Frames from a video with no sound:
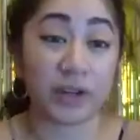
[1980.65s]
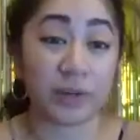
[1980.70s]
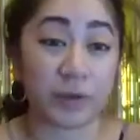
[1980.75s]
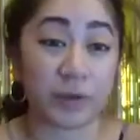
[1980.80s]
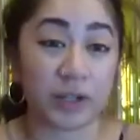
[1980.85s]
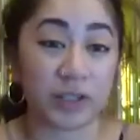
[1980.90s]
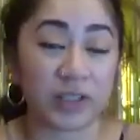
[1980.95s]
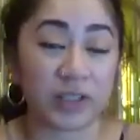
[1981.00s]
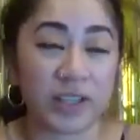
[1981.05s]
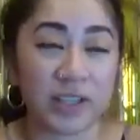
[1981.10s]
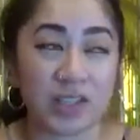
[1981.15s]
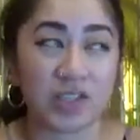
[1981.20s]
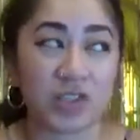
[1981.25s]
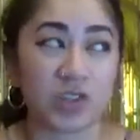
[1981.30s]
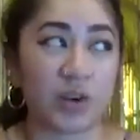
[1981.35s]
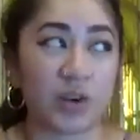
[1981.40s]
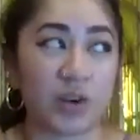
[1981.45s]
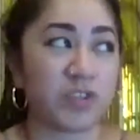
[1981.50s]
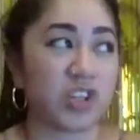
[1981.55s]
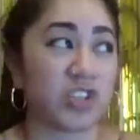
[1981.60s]
in Brooklyn, so
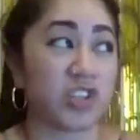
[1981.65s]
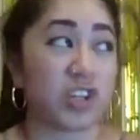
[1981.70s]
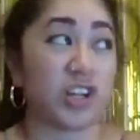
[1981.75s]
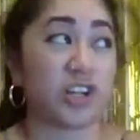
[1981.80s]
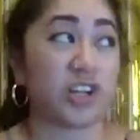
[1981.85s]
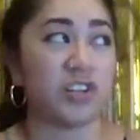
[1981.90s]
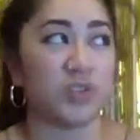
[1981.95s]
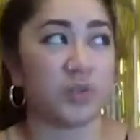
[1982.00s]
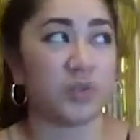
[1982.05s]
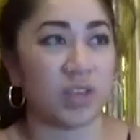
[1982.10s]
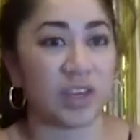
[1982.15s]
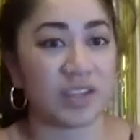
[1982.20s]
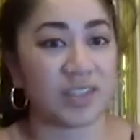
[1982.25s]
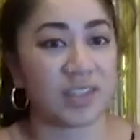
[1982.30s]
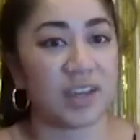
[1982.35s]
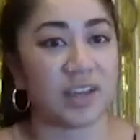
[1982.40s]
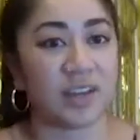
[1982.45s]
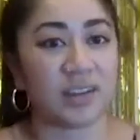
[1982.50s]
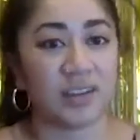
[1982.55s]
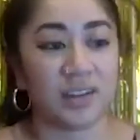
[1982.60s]
I'm just starting to do things
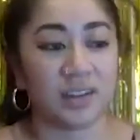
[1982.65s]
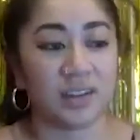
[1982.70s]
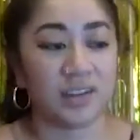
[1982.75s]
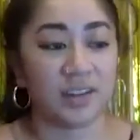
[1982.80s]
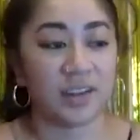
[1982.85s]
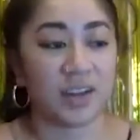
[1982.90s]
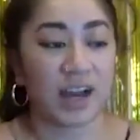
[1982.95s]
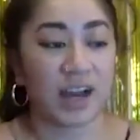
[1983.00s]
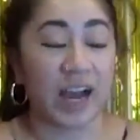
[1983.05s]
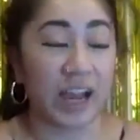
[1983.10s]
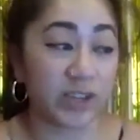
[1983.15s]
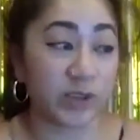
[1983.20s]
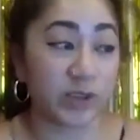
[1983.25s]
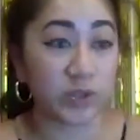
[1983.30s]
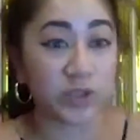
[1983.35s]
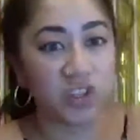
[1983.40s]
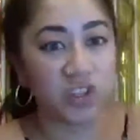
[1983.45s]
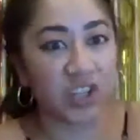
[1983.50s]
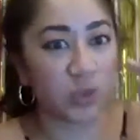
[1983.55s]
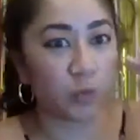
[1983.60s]
like I used
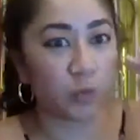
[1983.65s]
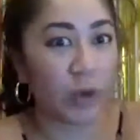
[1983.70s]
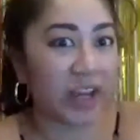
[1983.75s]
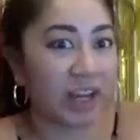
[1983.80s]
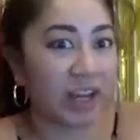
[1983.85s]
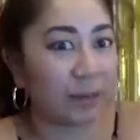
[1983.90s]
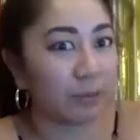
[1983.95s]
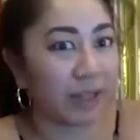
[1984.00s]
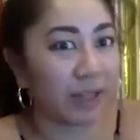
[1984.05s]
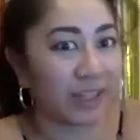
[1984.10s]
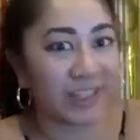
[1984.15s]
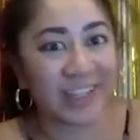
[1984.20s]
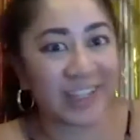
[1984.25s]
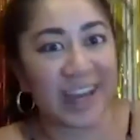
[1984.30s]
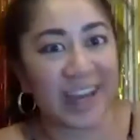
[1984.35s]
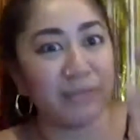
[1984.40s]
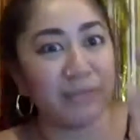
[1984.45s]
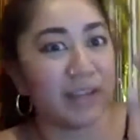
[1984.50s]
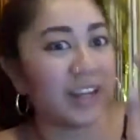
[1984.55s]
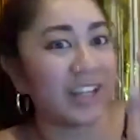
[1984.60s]
to just wake up like
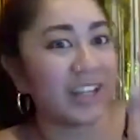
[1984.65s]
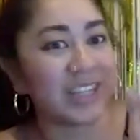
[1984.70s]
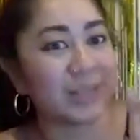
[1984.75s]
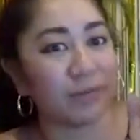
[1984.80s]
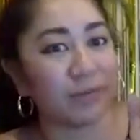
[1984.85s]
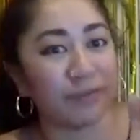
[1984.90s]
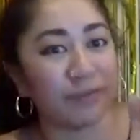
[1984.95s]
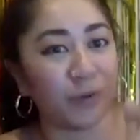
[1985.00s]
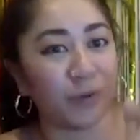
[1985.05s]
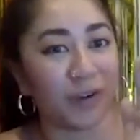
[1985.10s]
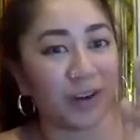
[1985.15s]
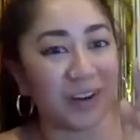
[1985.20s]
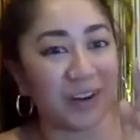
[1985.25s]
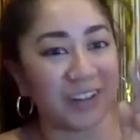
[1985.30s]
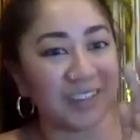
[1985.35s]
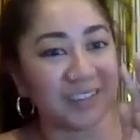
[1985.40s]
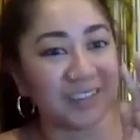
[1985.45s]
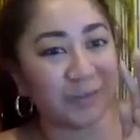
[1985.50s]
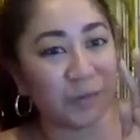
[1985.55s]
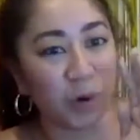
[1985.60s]
10 minutes
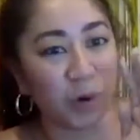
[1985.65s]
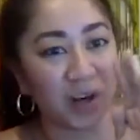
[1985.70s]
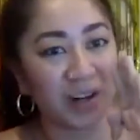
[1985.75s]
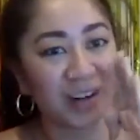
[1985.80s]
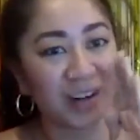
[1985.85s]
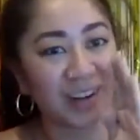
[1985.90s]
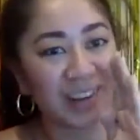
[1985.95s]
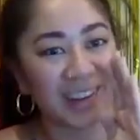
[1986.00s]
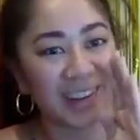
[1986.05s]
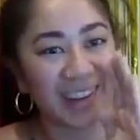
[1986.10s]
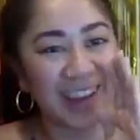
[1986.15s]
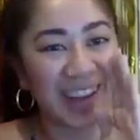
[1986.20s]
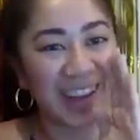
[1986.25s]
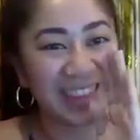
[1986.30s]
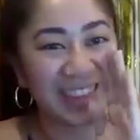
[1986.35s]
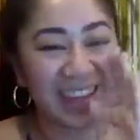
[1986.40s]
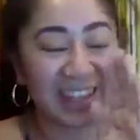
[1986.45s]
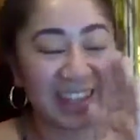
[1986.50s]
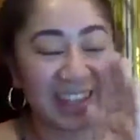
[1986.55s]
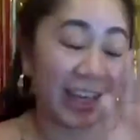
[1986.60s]
before work
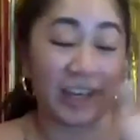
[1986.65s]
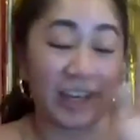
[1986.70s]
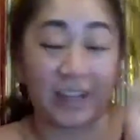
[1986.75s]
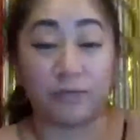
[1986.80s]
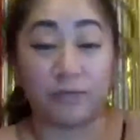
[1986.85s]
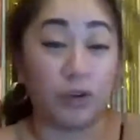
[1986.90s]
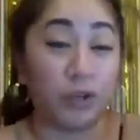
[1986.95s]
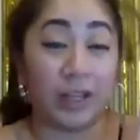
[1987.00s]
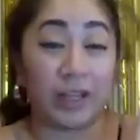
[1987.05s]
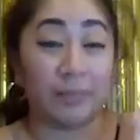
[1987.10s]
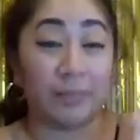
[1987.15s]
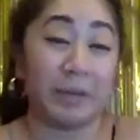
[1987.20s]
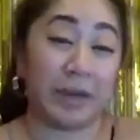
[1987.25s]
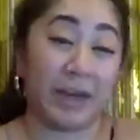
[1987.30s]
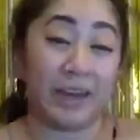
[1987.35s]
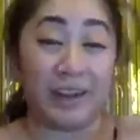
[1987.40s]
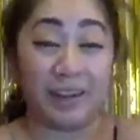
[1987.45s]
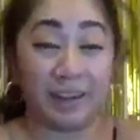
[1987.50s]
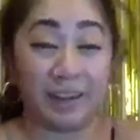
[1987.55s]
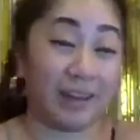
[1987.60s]
and then like roll out of
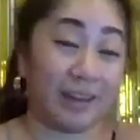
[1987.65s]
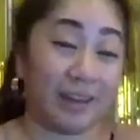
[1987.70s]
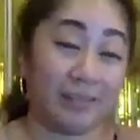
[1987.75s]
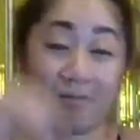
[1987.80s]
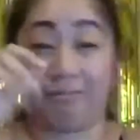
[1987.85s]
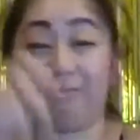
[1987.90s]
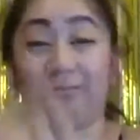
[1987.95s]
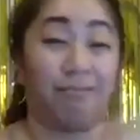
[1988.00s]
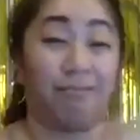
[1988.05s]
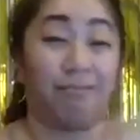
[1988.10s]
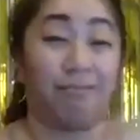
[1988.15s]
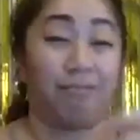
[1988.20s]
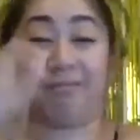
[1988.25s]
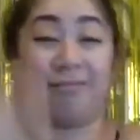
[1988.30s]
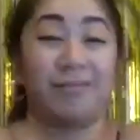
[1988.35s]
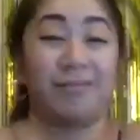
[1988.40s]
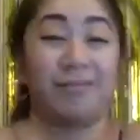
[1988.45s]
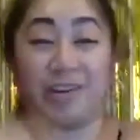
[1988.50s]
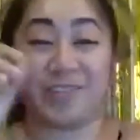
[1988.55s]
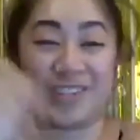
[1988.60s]
bed and like,
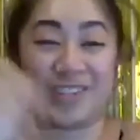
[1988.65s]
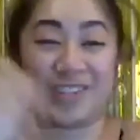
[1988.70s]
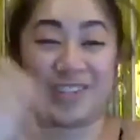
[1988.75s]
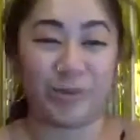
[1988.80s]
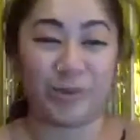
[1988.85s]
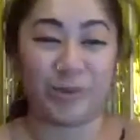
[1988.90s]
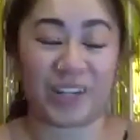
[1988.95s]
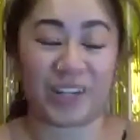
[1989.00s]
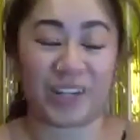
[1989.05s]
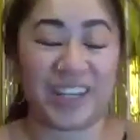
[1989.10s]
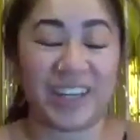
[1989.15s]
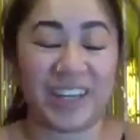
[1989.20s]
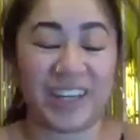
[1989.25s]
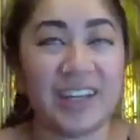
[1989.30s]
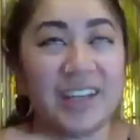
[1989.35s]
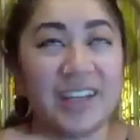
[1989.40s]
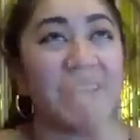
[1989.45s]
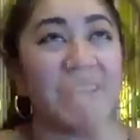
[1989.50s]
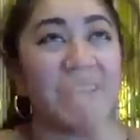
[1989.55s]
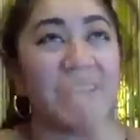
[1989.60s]
just start
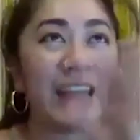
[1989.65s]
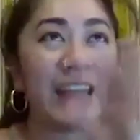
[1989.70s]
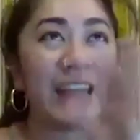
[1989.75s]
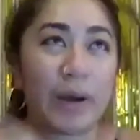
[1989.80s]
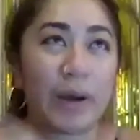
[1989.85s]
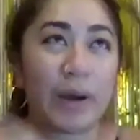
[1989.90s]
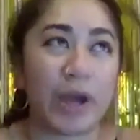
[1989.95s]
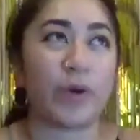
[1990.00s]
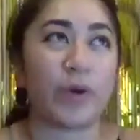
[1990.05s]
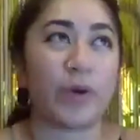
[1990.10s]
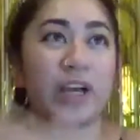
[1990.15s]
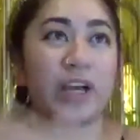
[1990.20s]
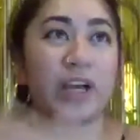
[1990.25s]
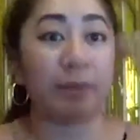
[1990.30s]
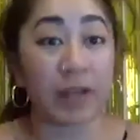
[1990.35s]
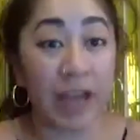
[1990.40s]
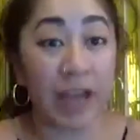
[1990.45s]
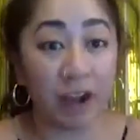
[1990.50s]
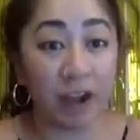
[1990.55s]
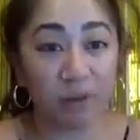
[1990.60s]
working. Now I wake up
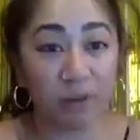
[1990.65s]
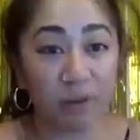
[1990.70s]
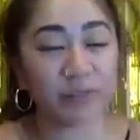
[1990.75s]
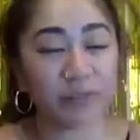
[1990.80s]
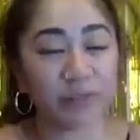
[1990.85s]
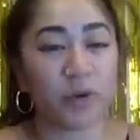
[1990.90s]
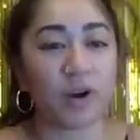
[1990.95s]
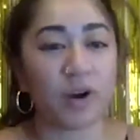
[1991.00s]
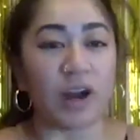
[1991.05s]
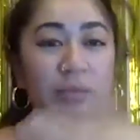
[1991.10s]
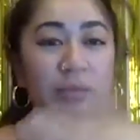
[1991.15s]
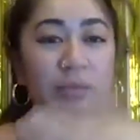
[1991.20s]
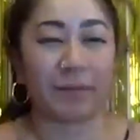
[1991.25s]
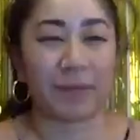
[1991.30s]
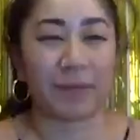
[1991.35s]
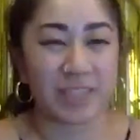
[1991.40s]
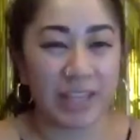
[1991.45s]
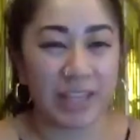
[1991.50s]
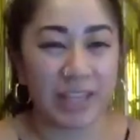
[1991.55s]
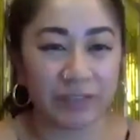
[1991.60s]
an hour before, I
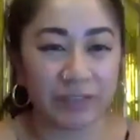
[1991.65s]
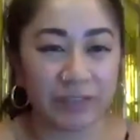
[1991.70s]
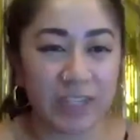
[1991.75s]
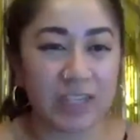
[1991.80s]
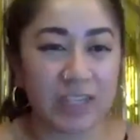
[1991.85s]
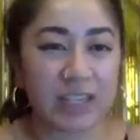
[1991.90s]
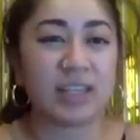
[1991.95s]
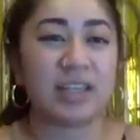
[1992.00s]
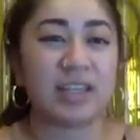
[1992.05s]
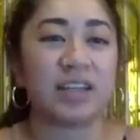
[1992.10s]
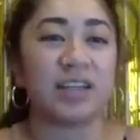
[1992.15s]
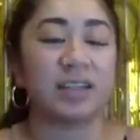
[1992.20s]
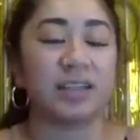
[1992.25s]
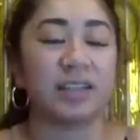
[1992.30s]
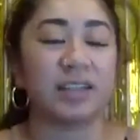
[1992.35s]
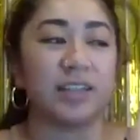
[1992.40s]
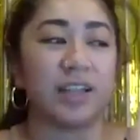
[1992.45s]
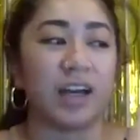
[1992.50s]
make myself tea.